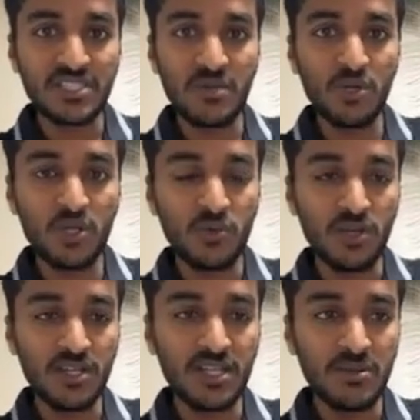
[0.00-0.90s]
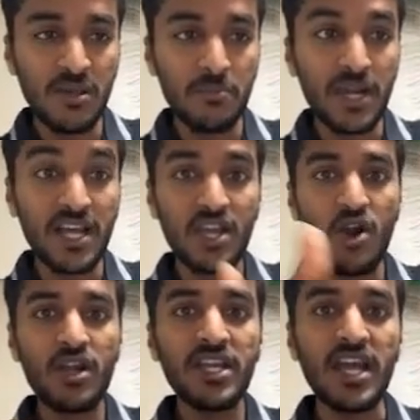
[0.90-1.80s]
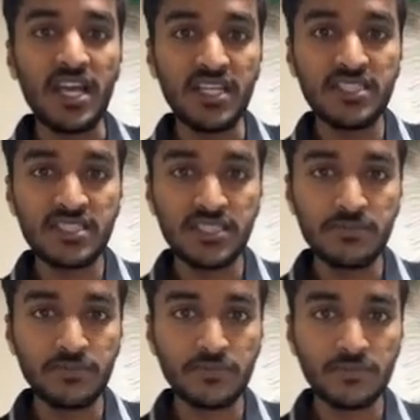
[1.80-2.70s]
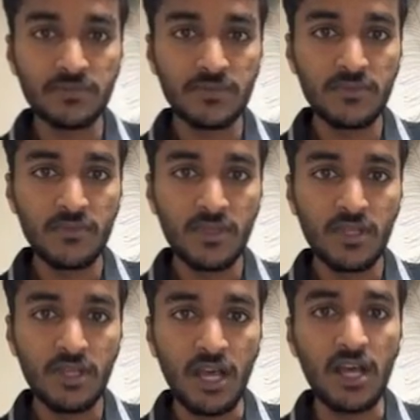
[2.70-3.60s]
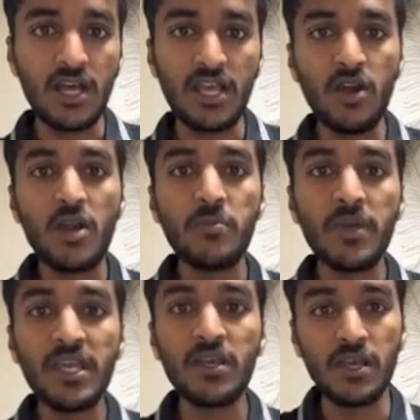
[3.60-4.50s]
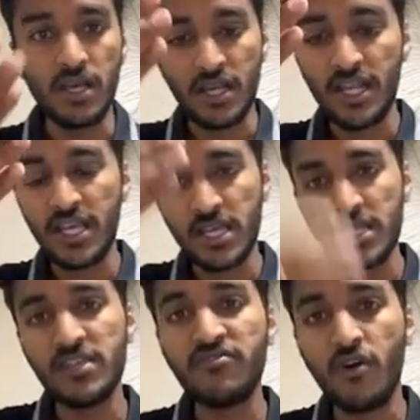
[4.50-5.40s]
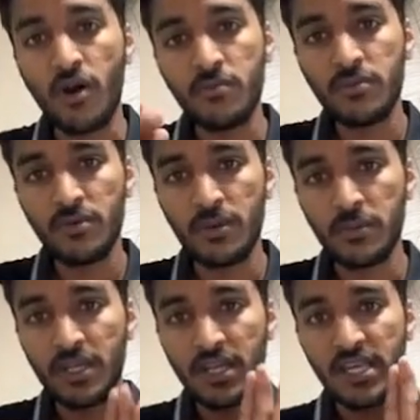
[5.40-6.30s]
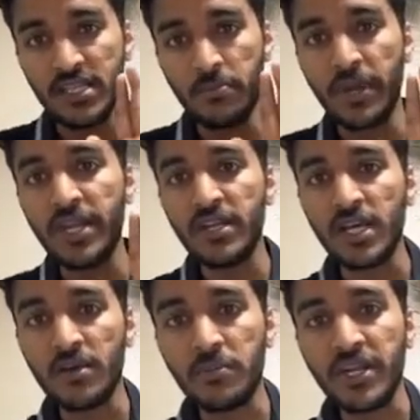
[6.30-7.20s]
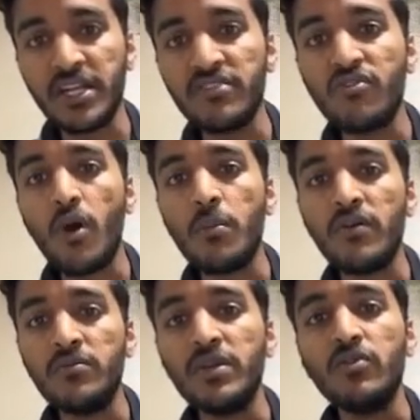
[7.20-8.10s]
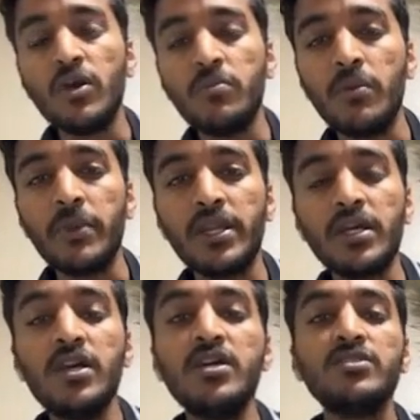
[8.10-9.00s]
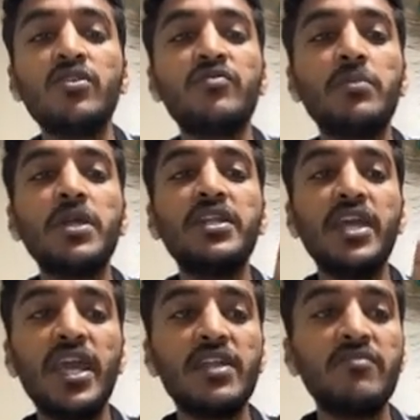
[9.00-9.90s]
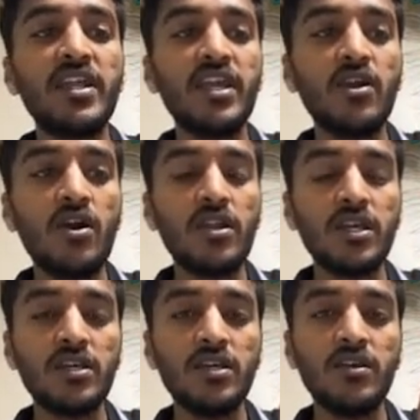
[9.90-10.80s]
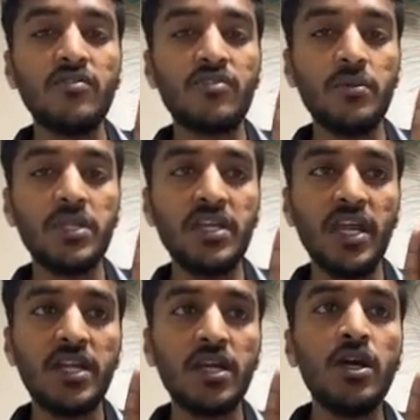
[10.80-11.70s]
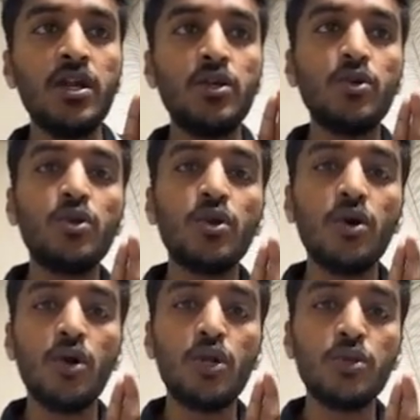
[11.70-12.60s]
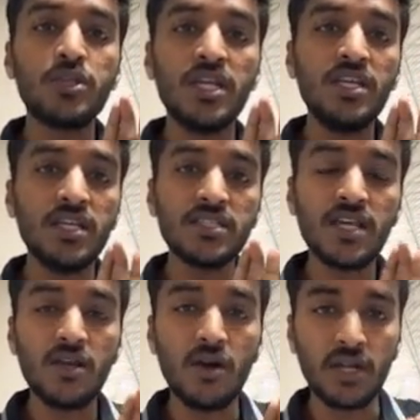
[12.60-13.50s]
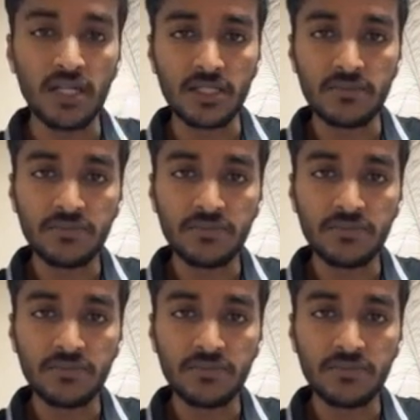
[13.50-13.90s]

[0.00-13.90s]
I was able to work, but I got in August. I got my like the form. I mean, like the printed form of my work permit. So from the date when I got, from the date to 3 years, I got it.